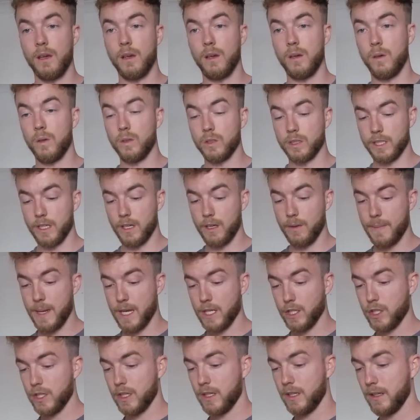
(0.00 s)
Also, I
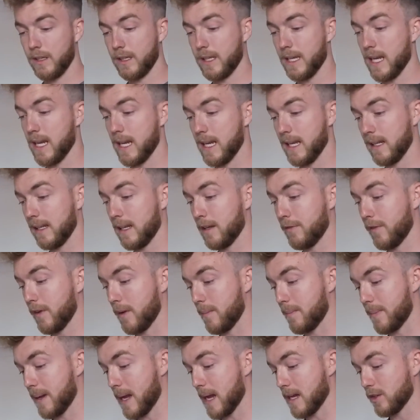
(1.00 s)
mentioned the
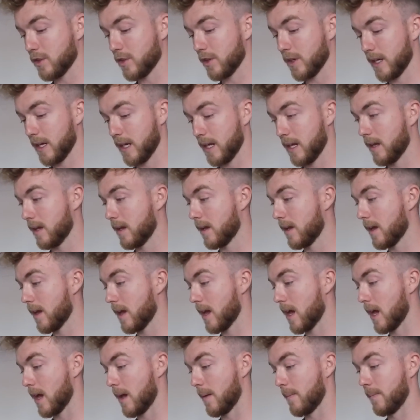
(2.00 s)
lithium battery.
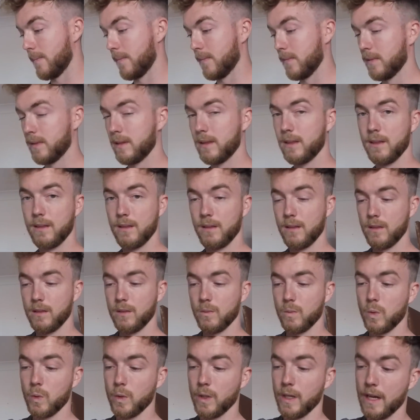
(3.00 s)

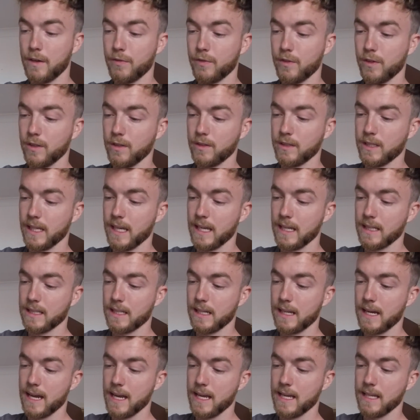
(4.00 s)
All you have to do to get to
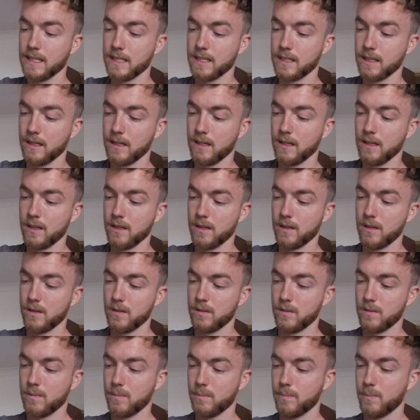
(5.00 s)
that is
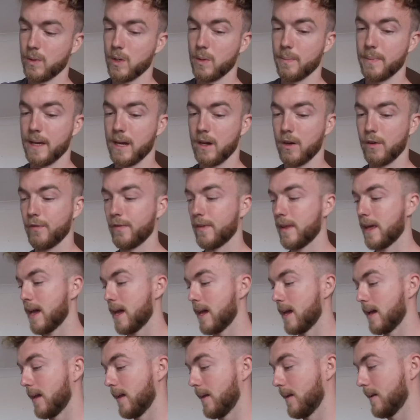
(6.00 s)
pop that off
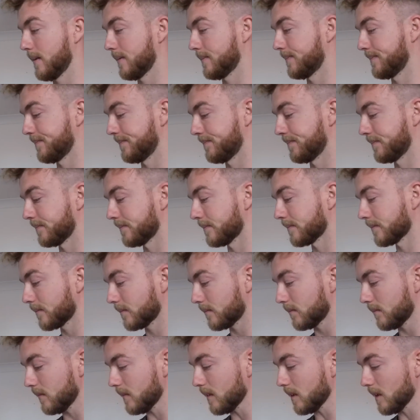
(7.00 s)
there,
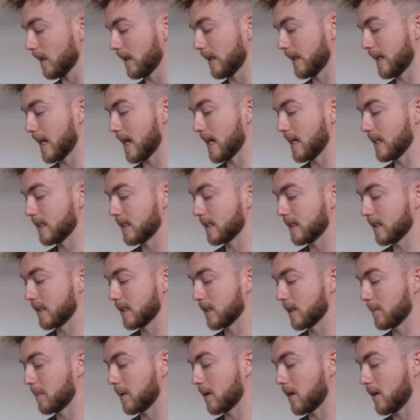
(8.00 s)
and that is the
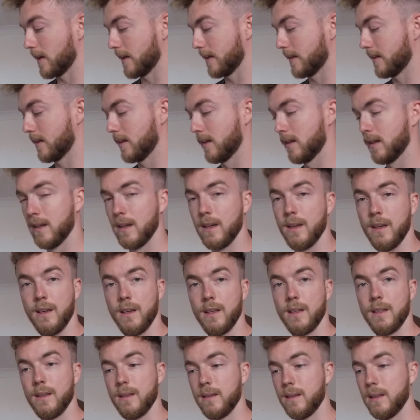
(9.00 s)
supplied
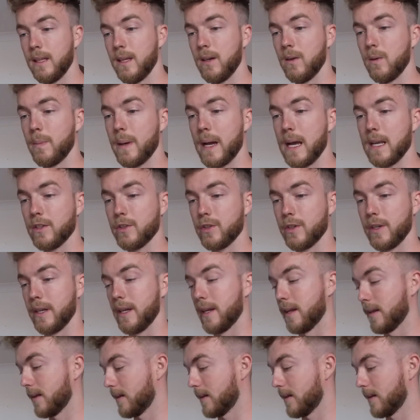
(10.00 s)
little battery.